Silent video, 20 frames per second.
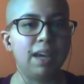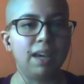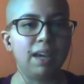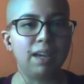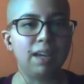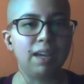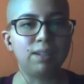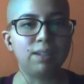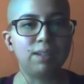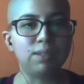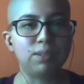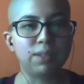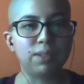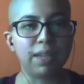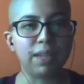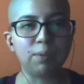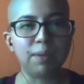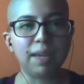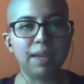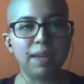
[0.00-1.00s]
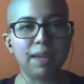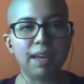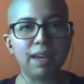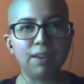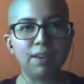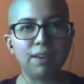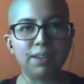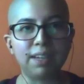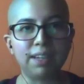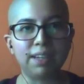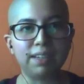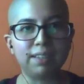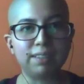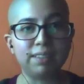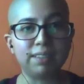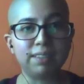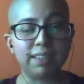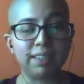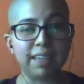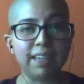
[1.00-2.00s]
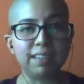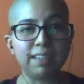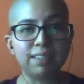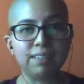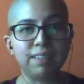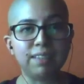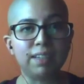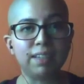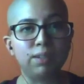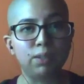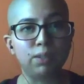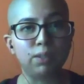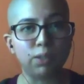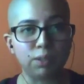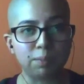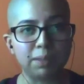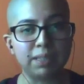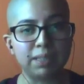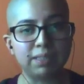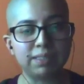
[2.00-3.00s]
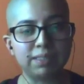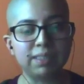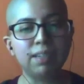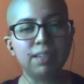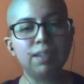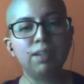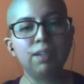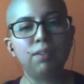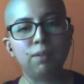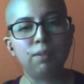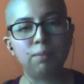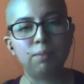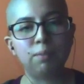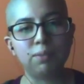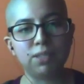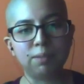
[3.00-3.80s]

And today we have as a guest Norbert from